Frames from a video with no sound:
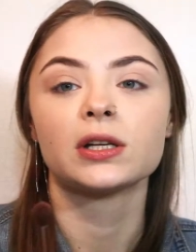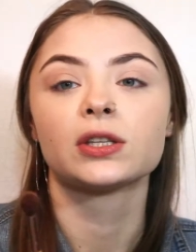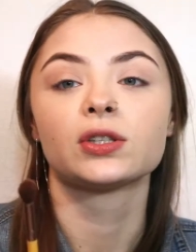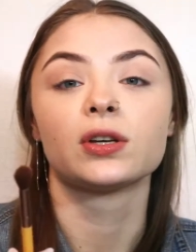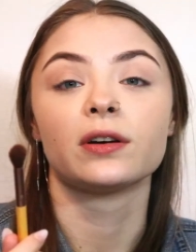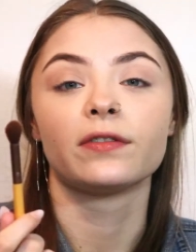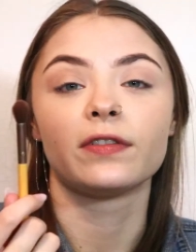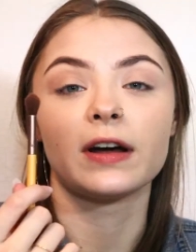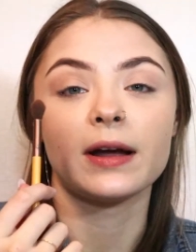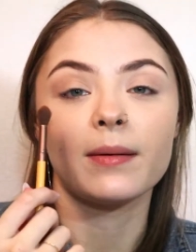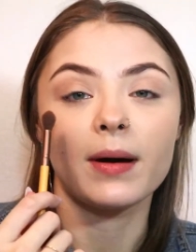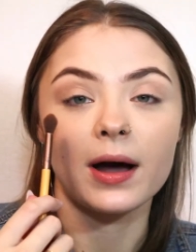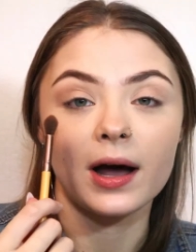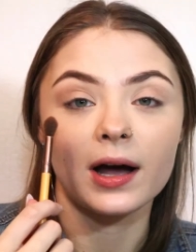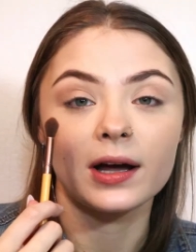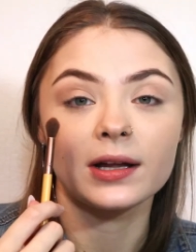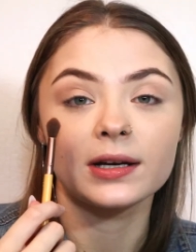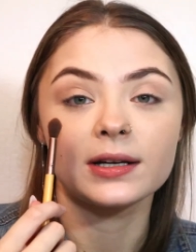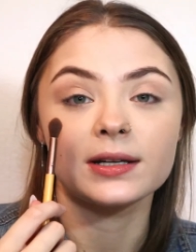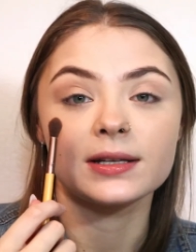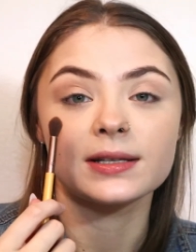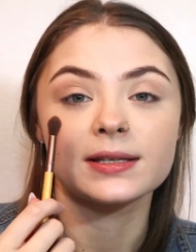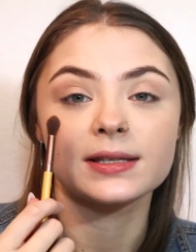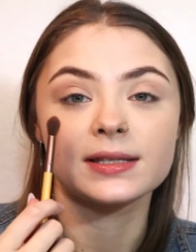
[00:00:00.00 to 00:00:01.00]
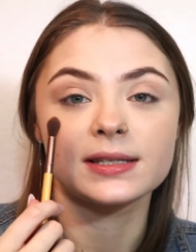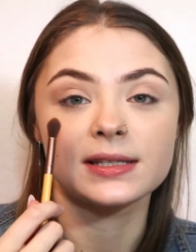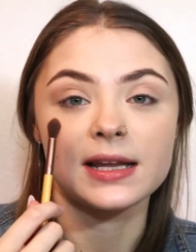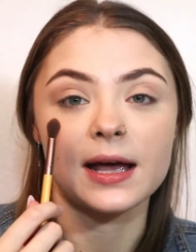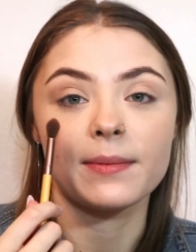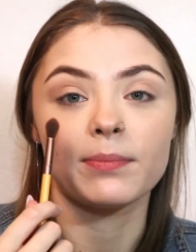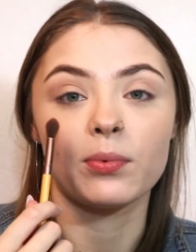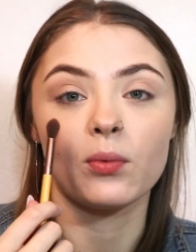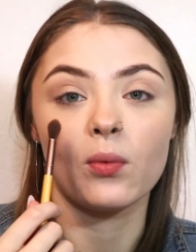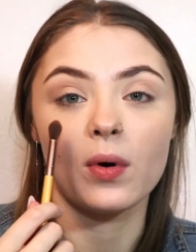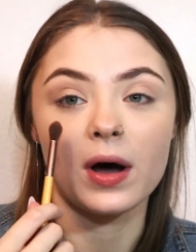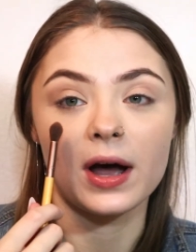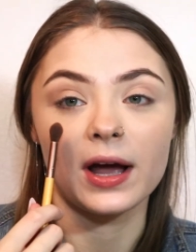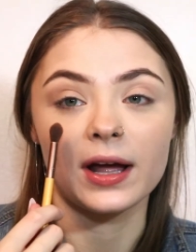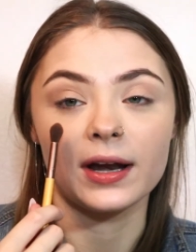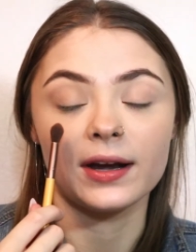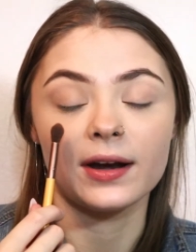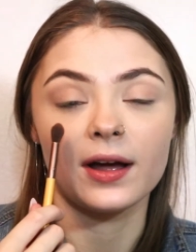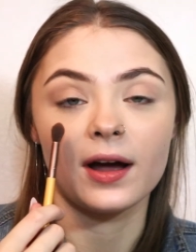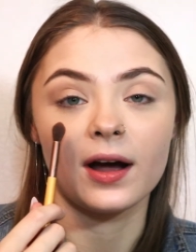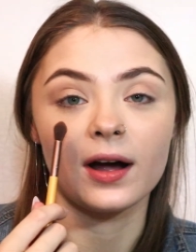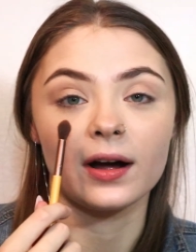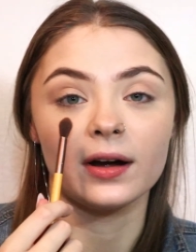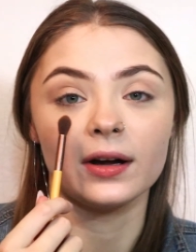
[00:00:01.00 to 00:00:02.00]
So if I'm on step
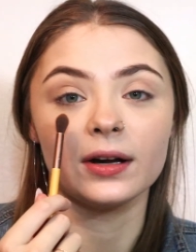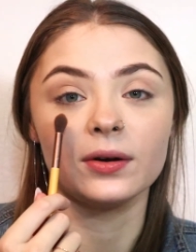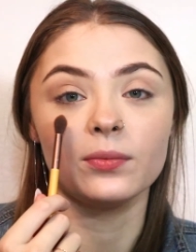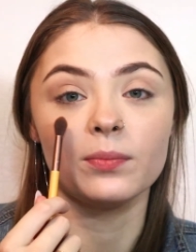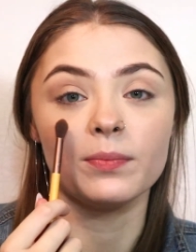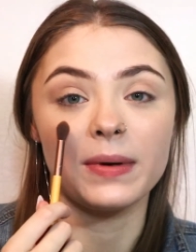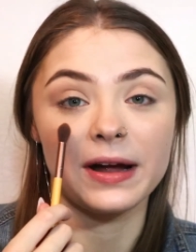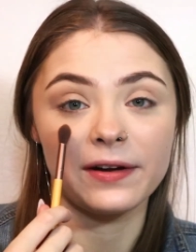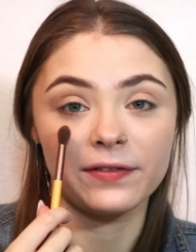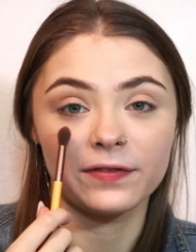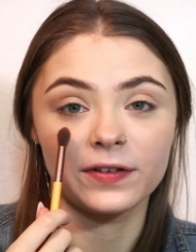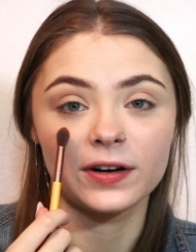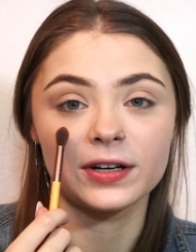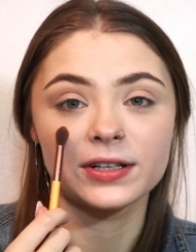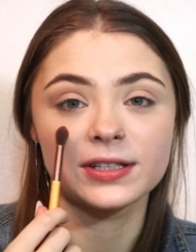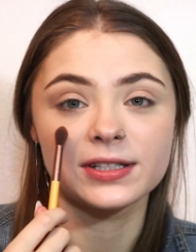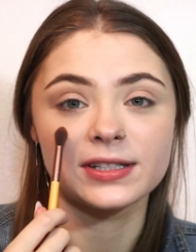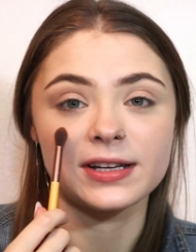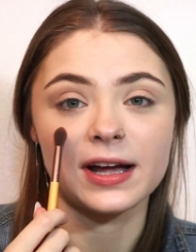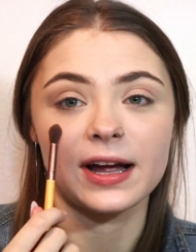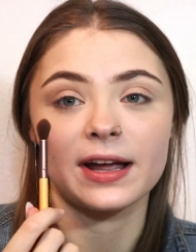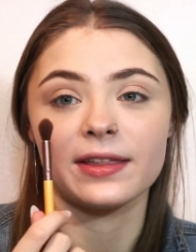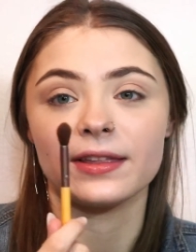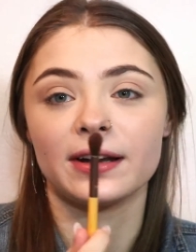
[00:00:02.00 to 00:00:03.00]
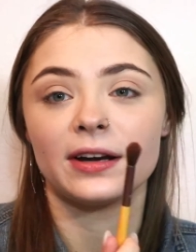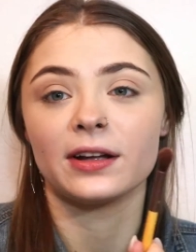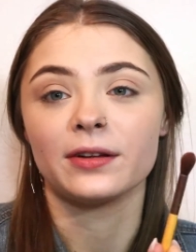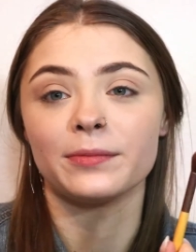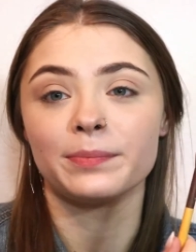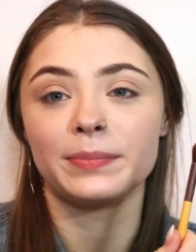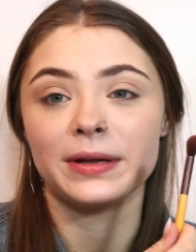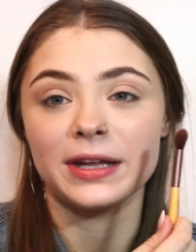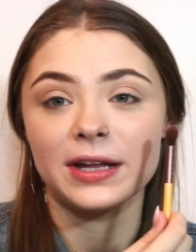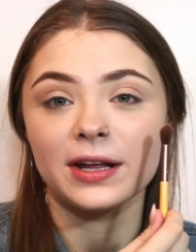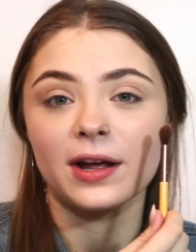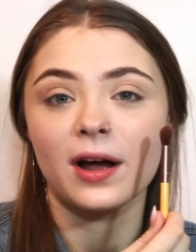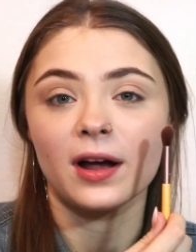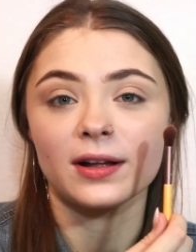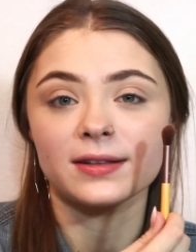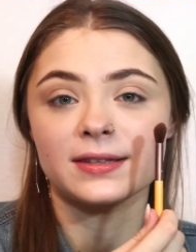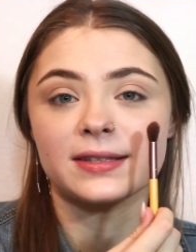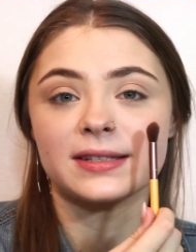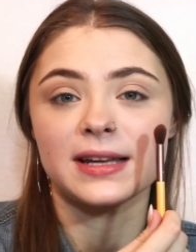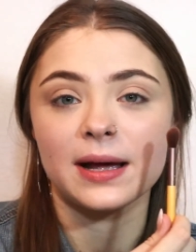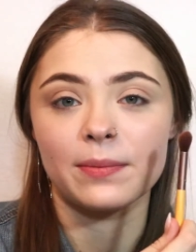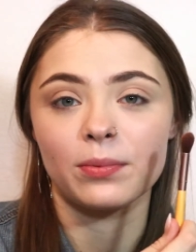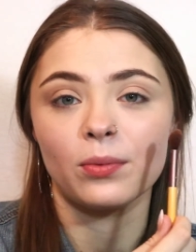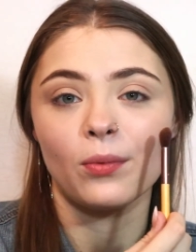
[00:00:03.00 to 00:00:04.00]
1 on my first eye, then I'll be on
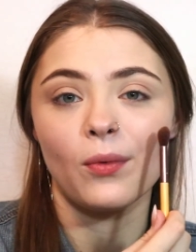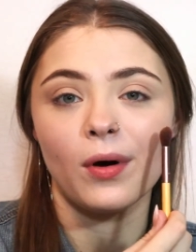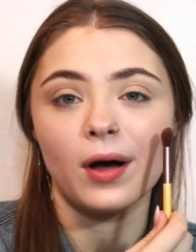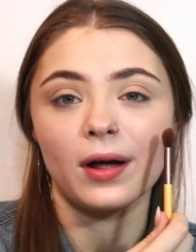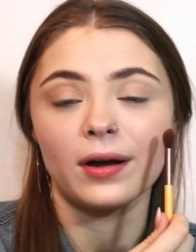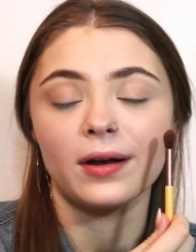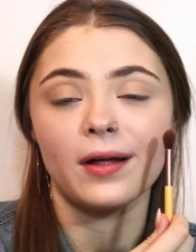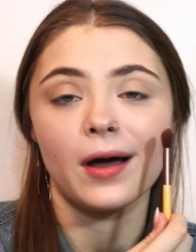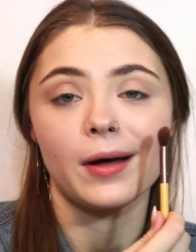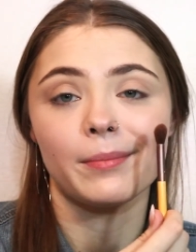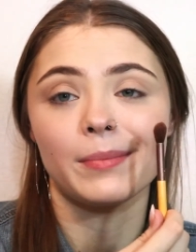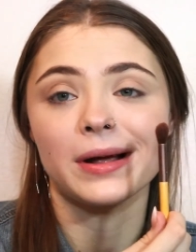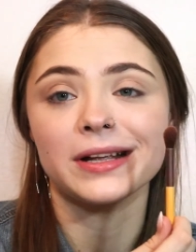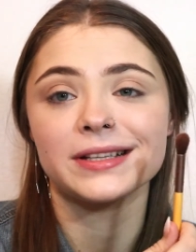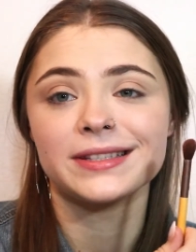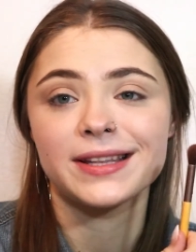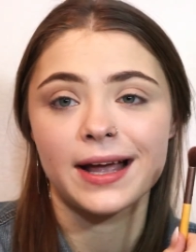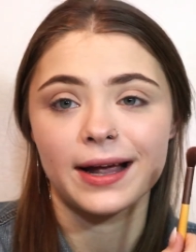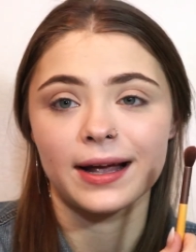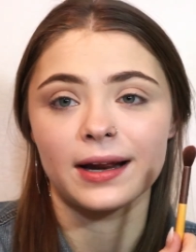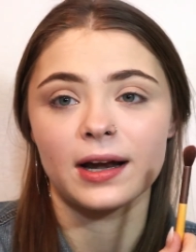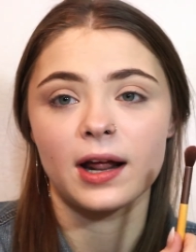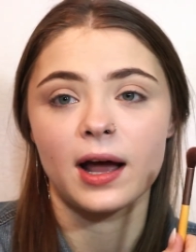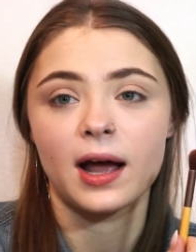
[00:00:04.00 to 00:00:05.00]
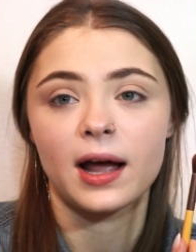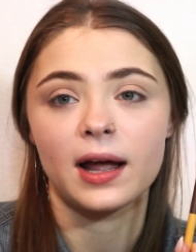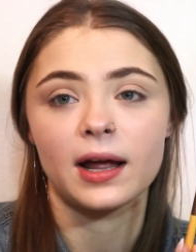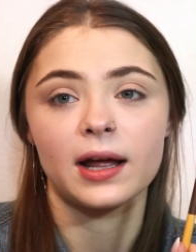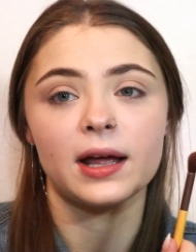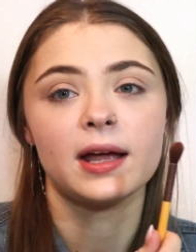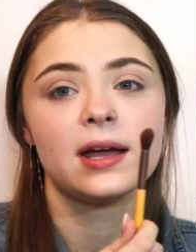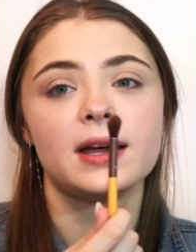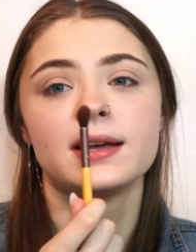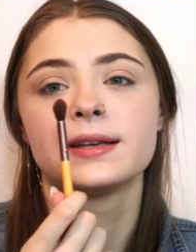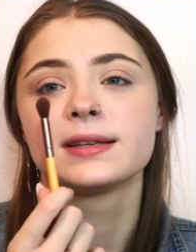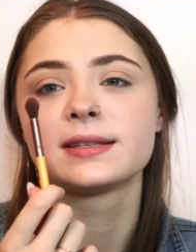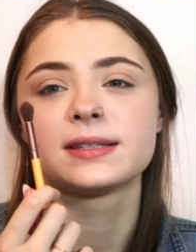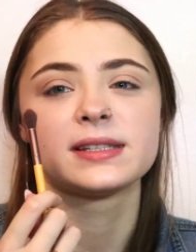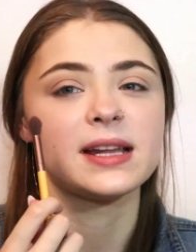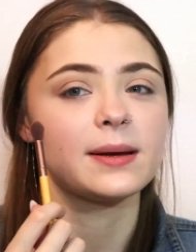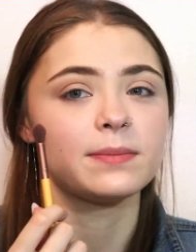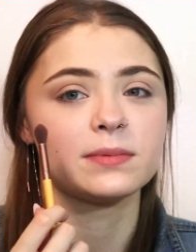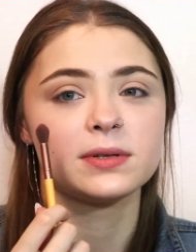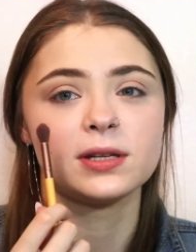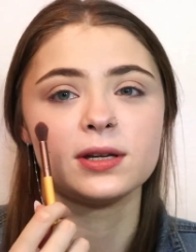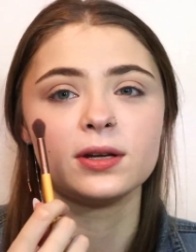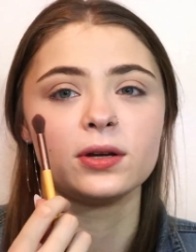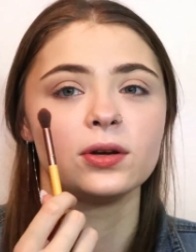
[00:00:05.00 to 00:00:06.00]
step 1 on my second eye.
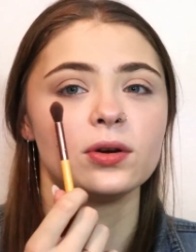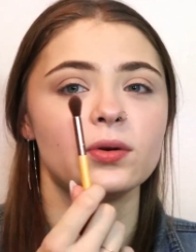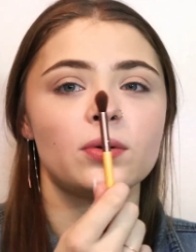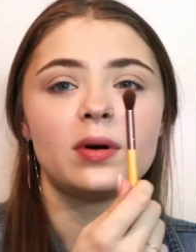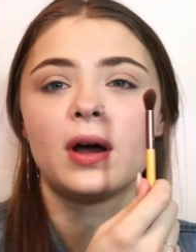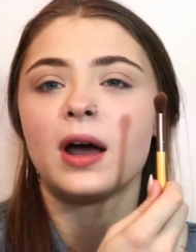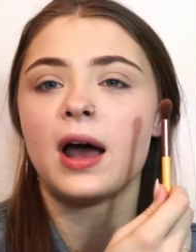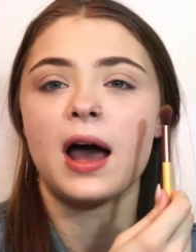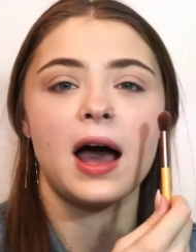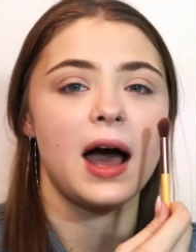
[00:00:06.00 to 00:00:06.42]
Step 2,